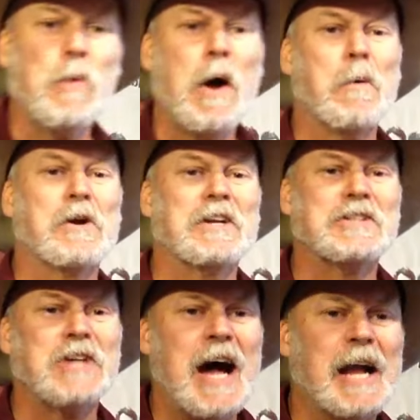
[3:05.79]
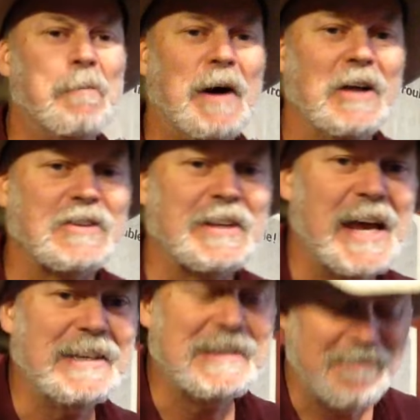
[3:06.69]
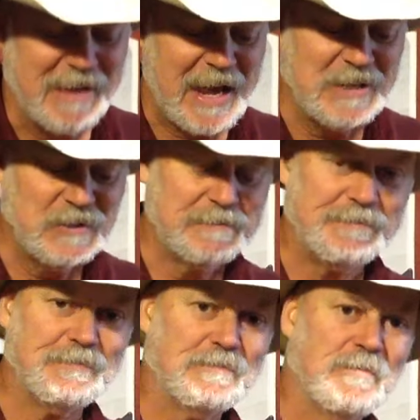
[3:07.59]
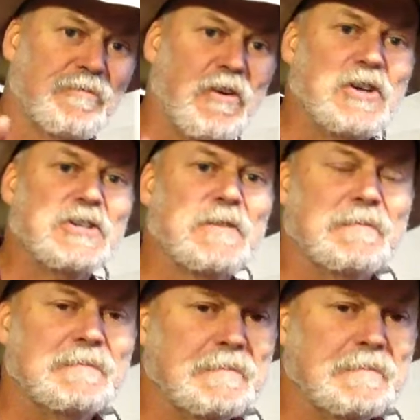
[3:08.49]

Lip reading: is what we're going to talk about tonight, guys. First,